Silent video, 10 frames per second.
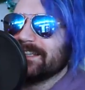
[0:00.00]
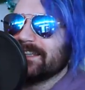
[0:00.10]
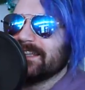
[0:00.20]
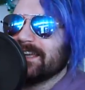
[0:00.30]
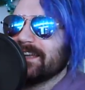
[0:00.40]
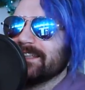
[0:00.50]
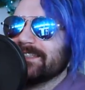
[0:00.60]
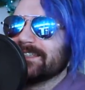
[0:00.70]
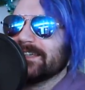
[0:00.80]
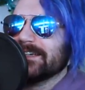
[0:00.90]
That
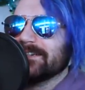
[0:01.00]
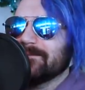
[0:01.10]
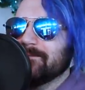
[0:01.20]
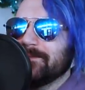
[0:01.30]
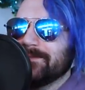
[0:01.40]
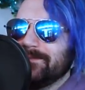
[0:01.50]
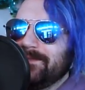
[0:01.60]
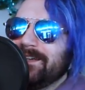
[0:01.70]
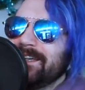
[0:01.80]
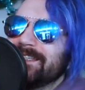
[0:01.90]
is
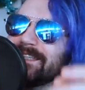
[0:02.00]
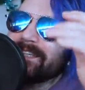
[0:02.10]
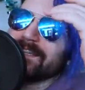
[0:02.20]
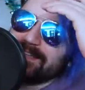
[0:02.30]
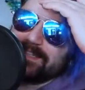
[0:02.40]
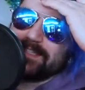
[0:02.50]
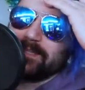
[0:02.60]
amazing. This is